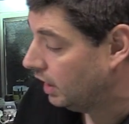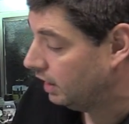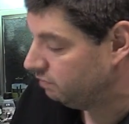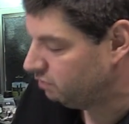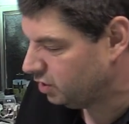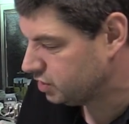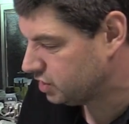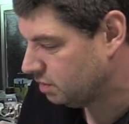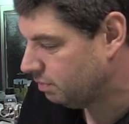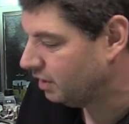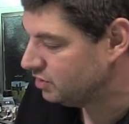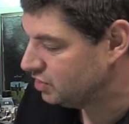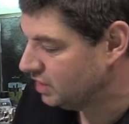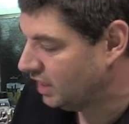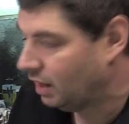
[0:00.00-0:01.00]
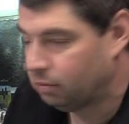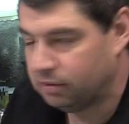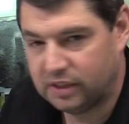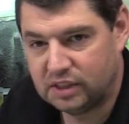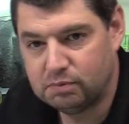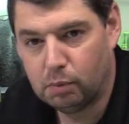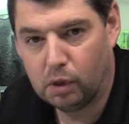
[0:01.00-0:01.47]
not so much now with
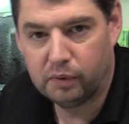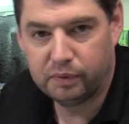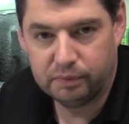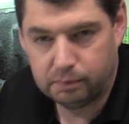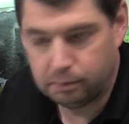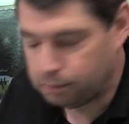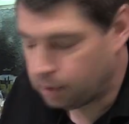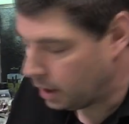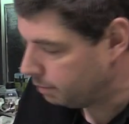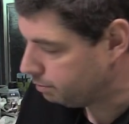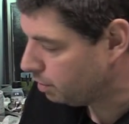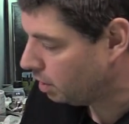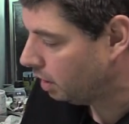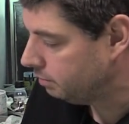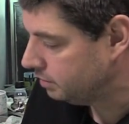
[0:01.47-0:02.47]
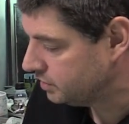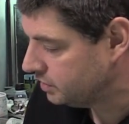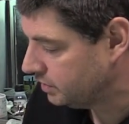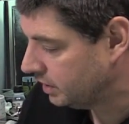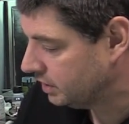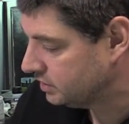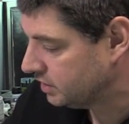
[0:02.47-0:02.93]
these modern uh, primers and
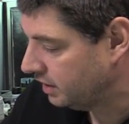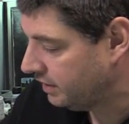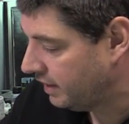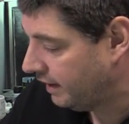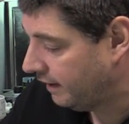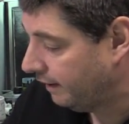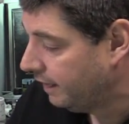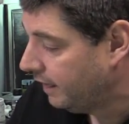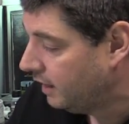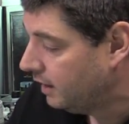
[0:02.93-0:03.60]
things like that,